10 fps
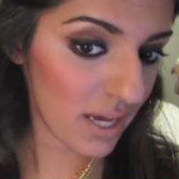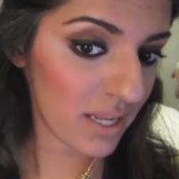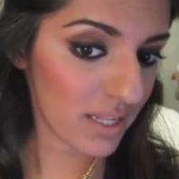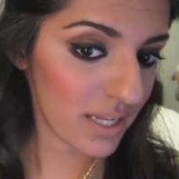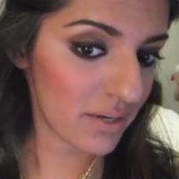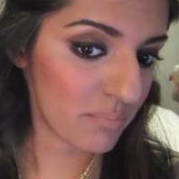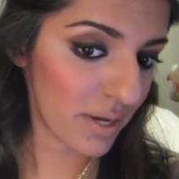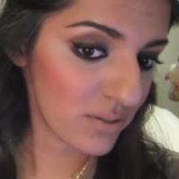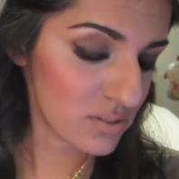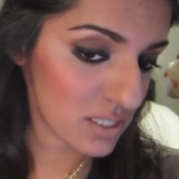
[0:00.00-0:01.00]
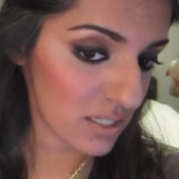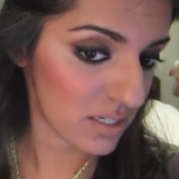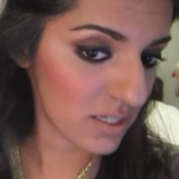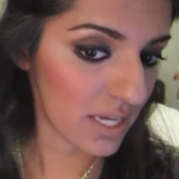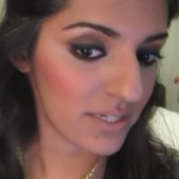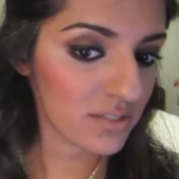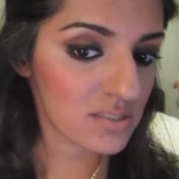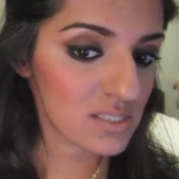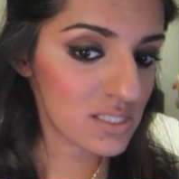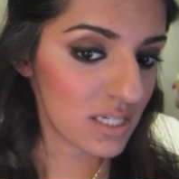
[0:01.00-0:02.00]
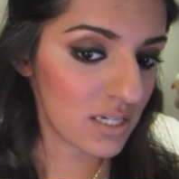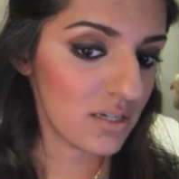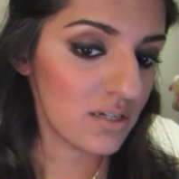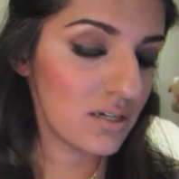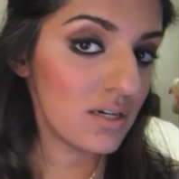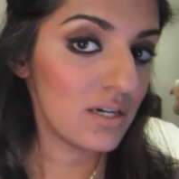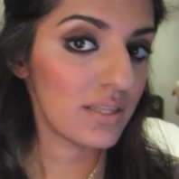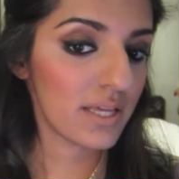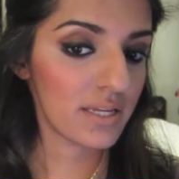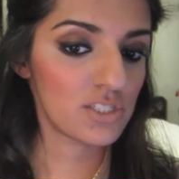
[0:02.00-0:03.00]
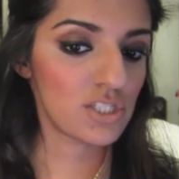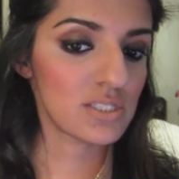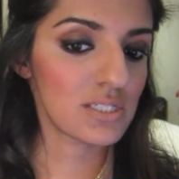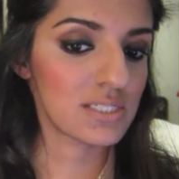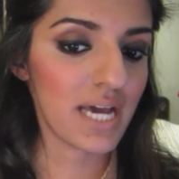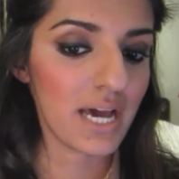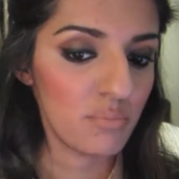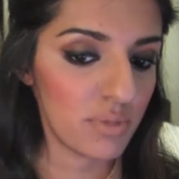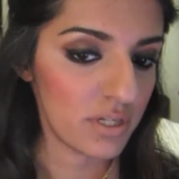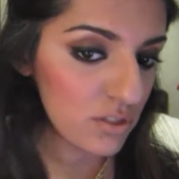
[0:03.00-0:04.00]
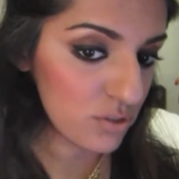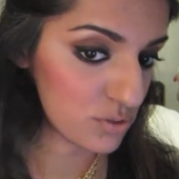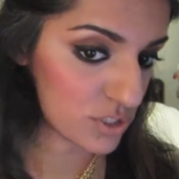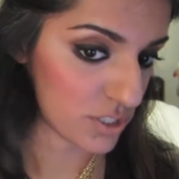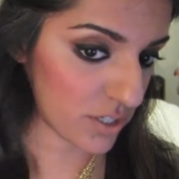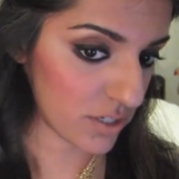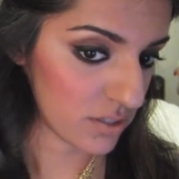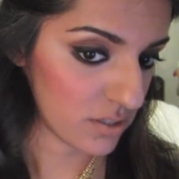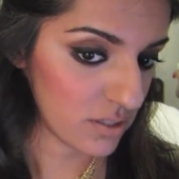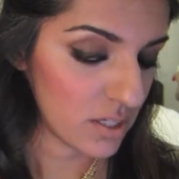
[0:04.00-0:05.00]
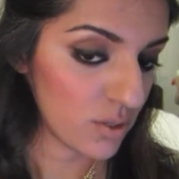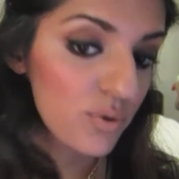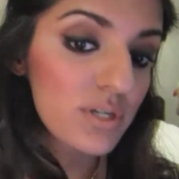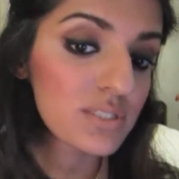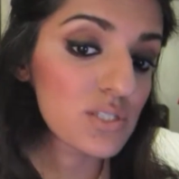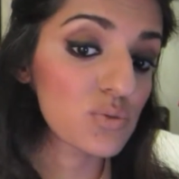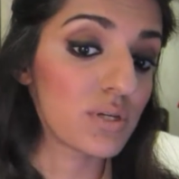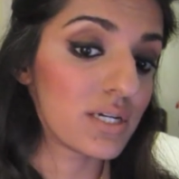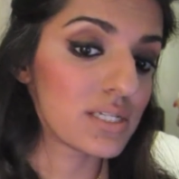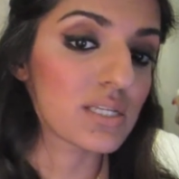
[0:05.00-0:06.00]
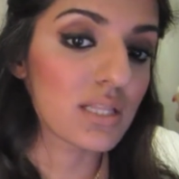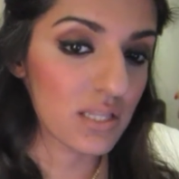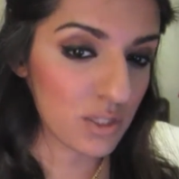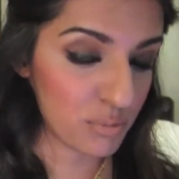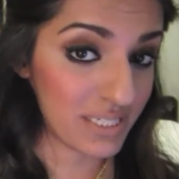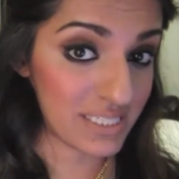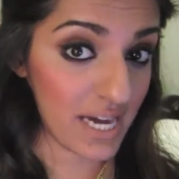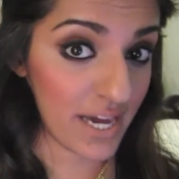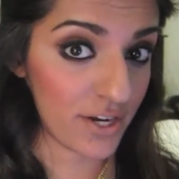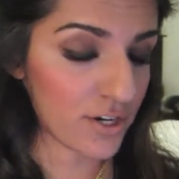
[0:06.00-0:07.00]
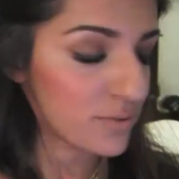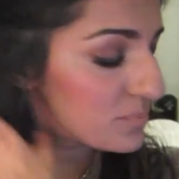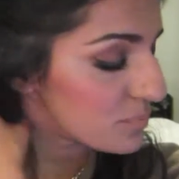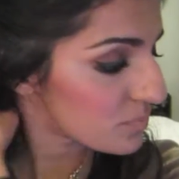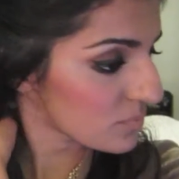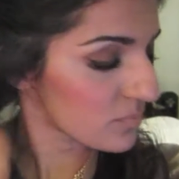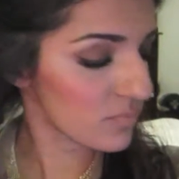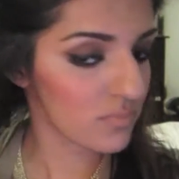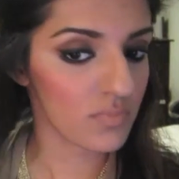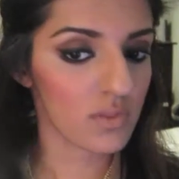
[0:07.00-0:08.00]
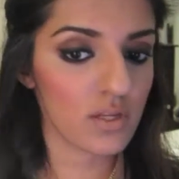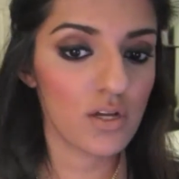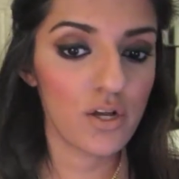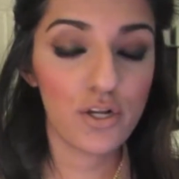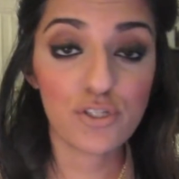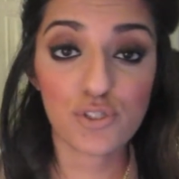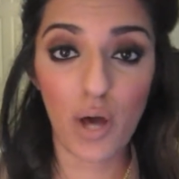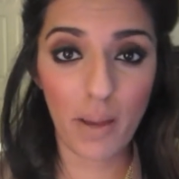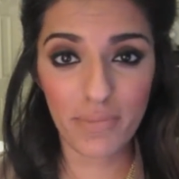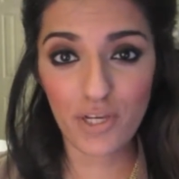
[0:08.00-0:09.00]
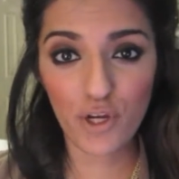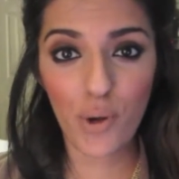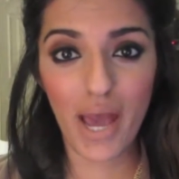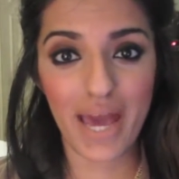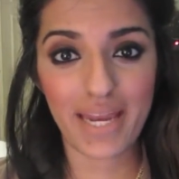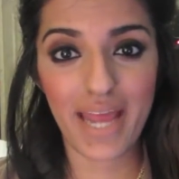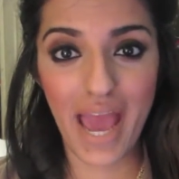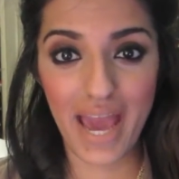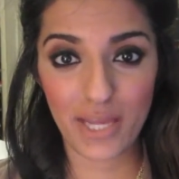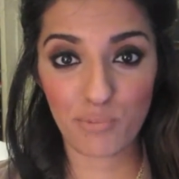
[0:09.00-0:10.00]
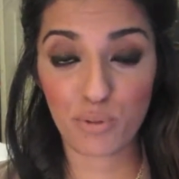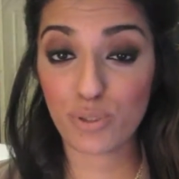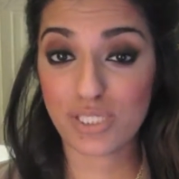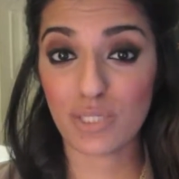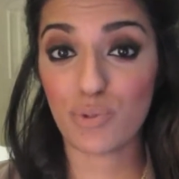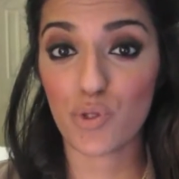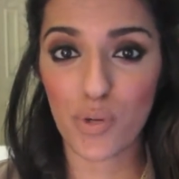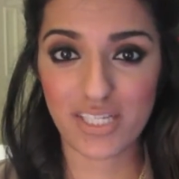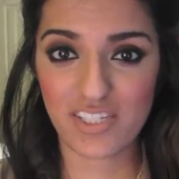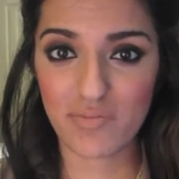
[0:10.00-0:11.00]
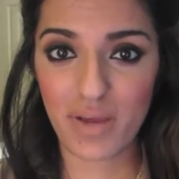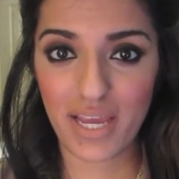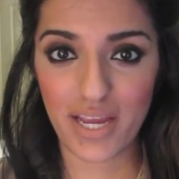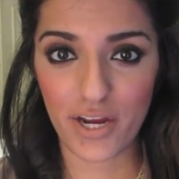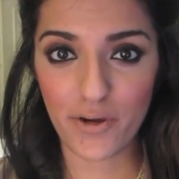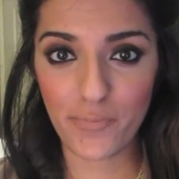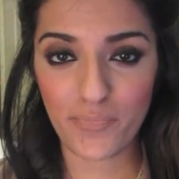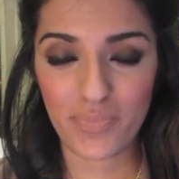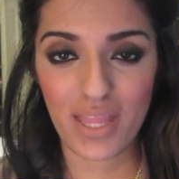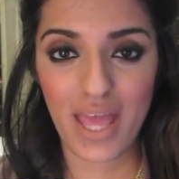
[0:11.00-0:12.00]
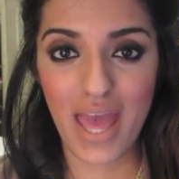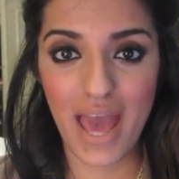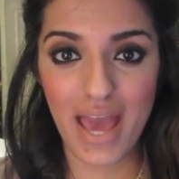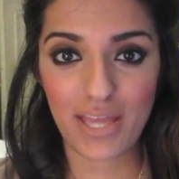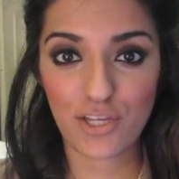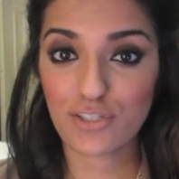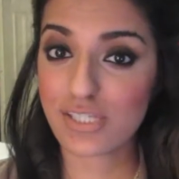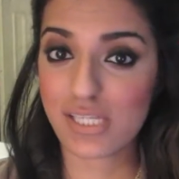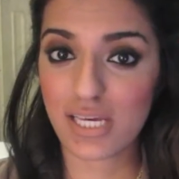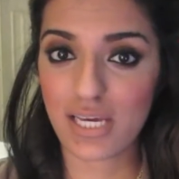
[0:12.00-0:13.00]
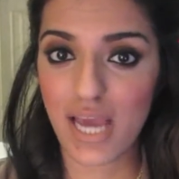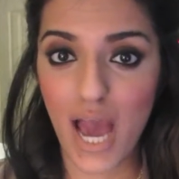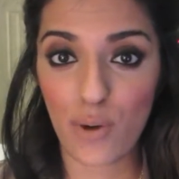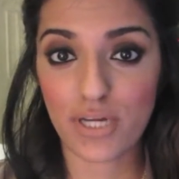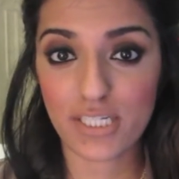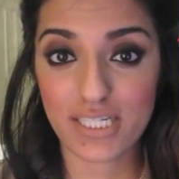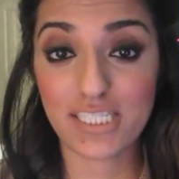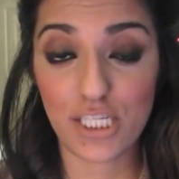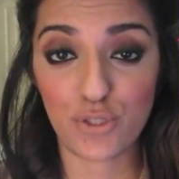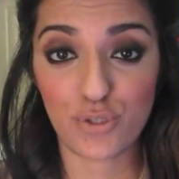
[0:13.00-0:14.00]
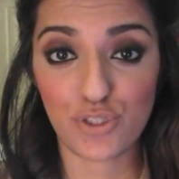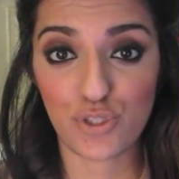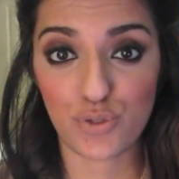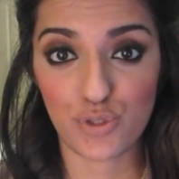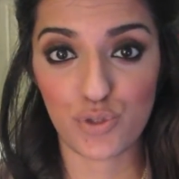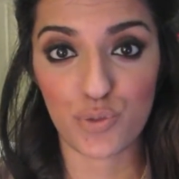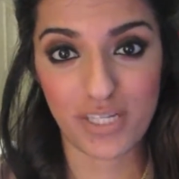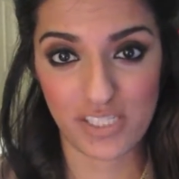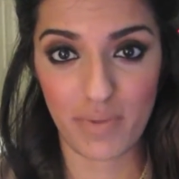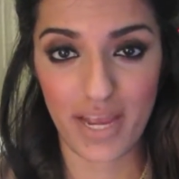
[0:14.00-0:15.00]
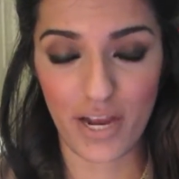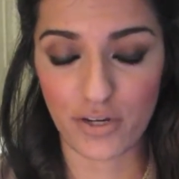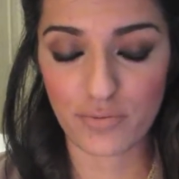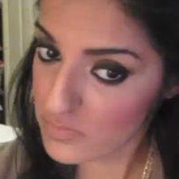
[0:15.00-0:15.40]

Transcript: and let it bounce a little, and you'll see that it's just a tad bit looser, whereas this one is a little bit tighter. So I'm going to go ahead and proceed with the rest of my hair, and you'll see how I continue to do the rest of my hair.